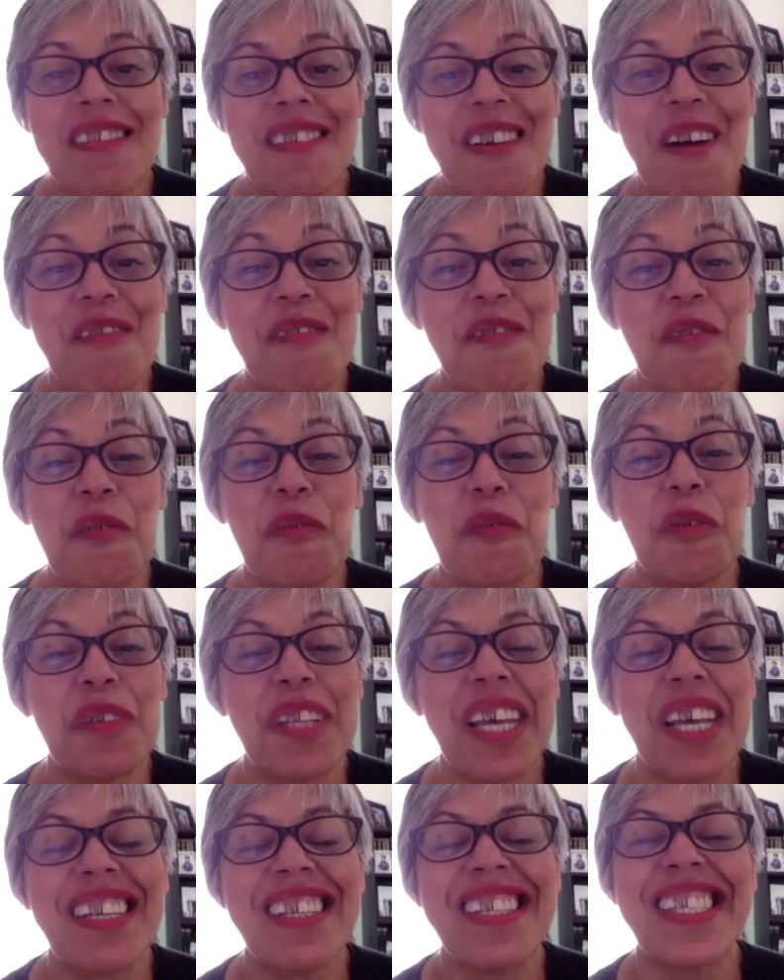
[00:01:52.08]
I would have thought they
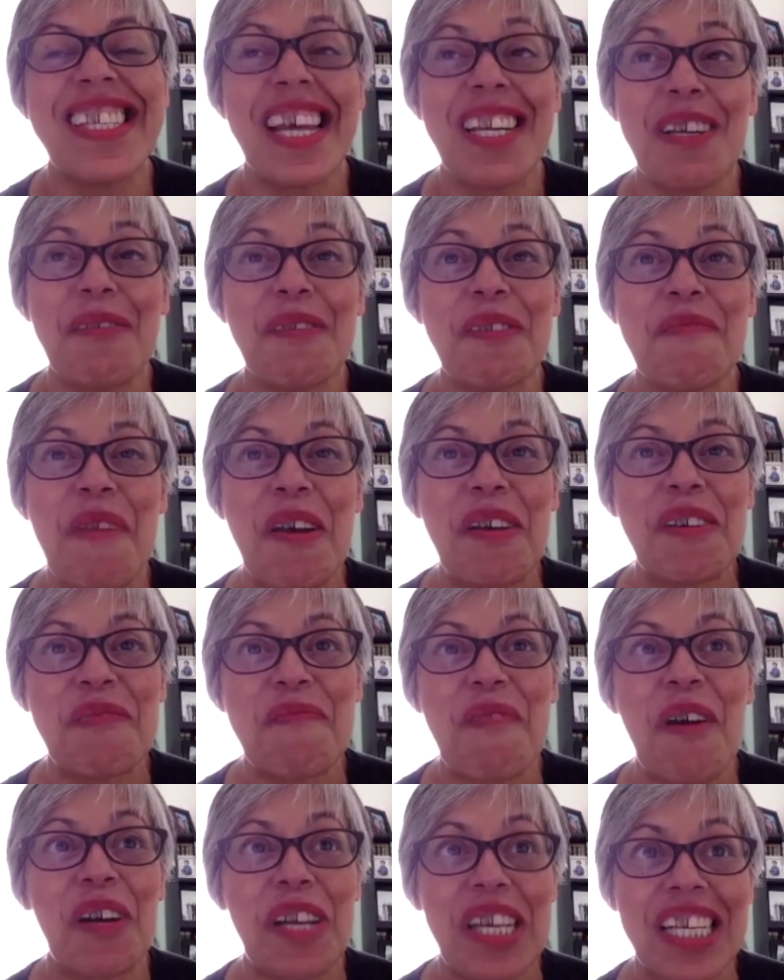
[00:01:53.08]
could stand up to most
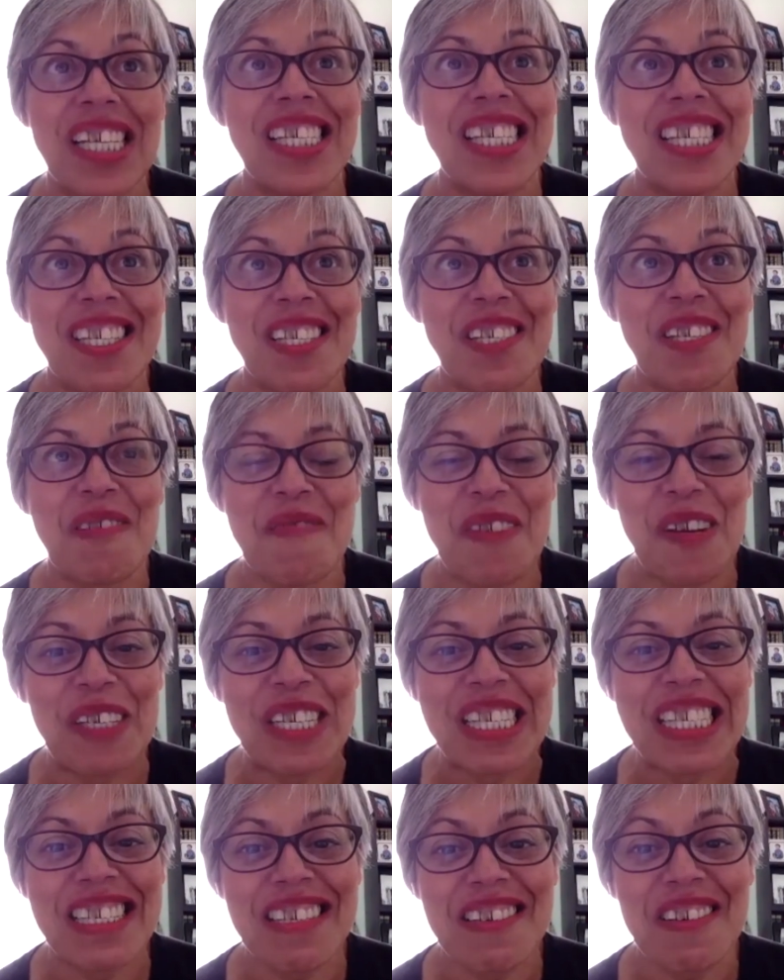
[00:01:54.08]
market conditions, to be
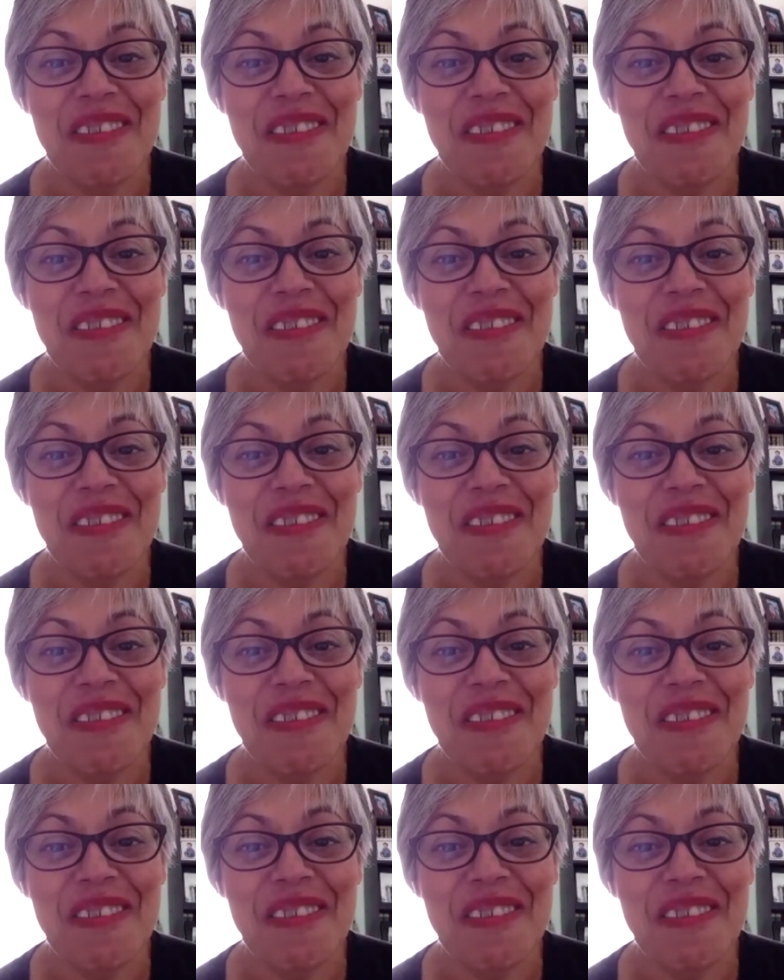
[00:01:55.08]
honest.